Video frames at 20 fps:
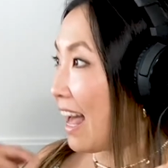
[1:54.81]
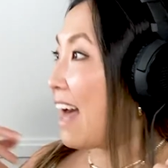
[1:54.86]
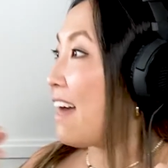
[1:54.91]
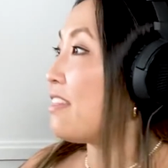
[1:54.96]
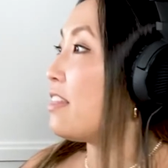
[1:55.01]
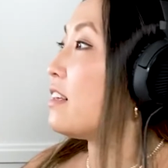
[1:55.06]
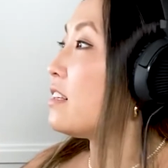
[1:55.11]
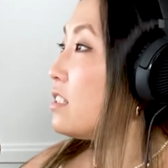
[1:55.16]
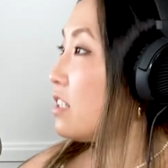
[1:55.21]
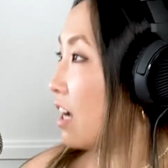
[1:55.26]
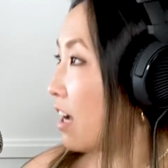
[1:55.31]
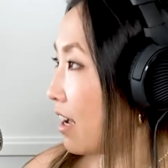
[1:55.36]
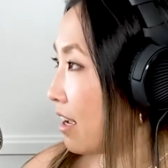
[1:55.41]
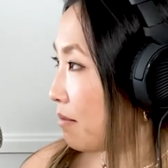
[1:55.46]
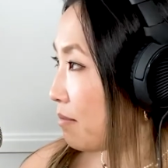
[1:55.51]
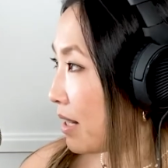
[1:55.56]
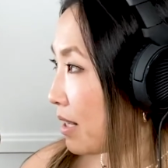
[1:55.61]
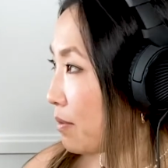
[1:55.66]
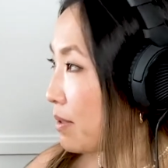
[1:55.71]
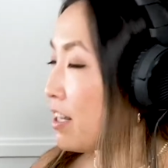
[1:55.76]
at the
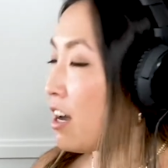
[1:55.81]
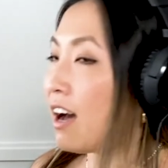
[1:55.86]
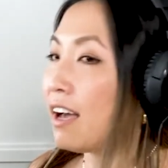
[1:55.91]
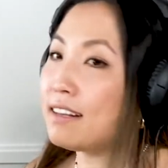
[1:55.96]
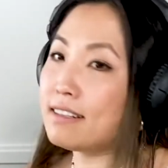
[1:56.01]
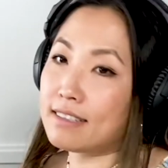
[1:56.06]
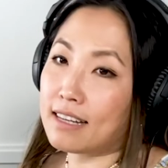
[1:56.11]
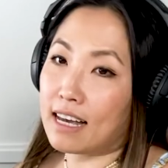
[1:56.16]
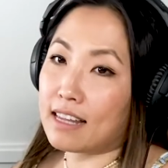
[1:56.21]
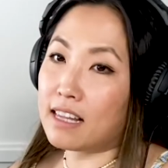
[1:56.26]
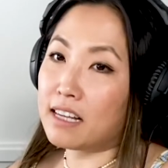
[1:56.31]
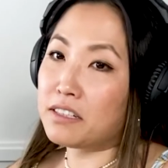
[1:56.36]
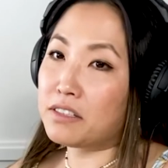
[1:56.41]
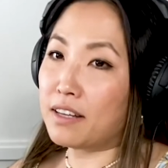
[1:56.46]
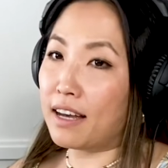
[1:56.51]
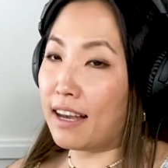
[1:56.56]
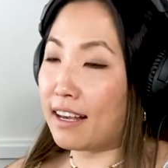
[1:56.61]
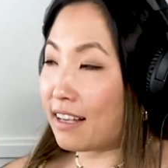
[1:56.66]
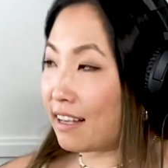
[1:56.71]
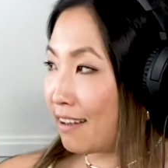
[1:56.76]
time. Like with hindsight, there's
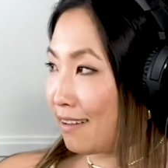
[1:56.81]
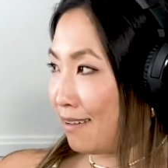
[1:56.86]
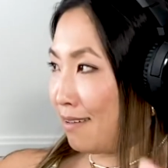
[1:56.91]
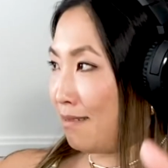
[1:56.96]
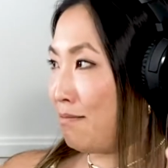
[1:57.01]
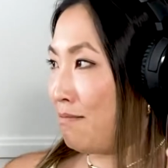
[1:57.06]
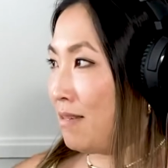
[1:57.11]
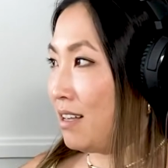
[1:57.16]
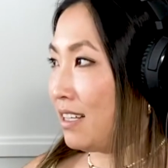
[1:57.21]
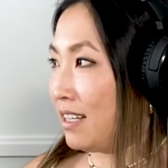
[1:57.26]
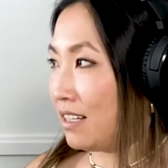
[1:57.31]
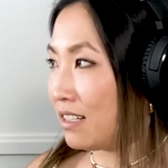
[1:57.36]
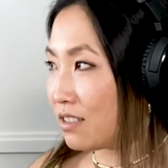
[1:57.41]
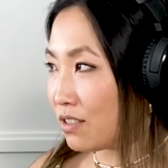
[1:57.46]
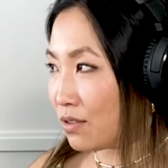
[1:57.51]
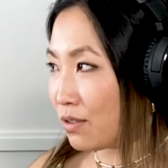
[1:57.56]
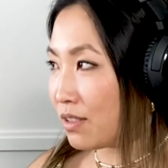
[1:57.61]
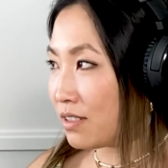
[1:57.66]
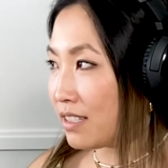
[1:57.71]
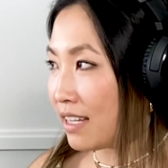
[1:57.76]
like a million
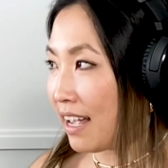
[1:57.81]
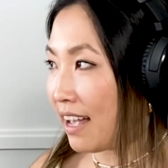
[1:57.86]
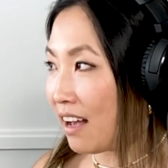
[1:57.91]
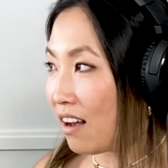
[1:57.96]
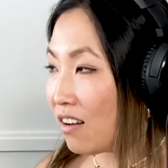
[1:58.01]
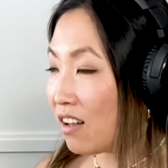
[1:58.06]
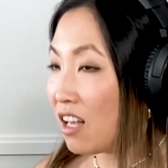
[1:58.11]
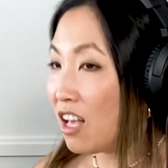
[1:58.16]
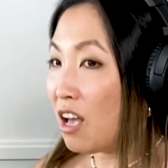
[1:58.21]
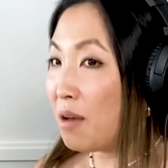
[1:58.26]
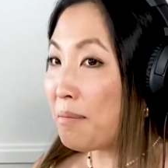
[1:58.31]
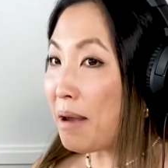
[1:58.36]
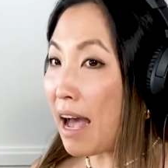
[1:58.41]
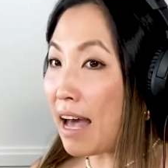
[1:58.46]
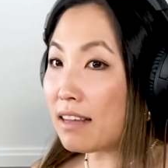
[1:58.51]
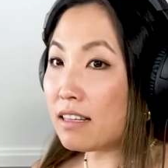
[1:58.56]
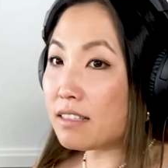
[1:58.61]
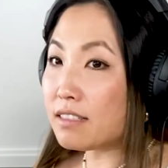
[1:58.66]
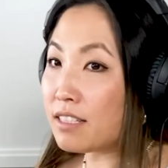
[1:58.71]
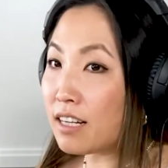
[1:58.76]
stores now. But
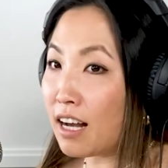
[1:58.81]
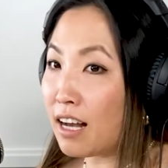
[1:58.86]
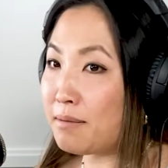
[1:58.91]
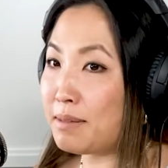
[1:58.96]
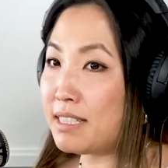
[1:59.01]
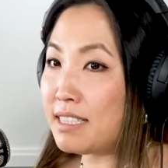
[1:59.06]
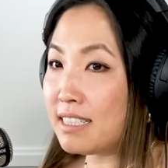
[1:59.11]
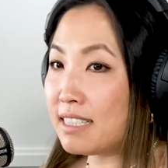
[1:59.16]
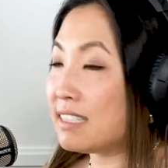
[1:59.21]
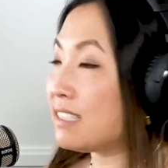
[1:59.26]
at the time it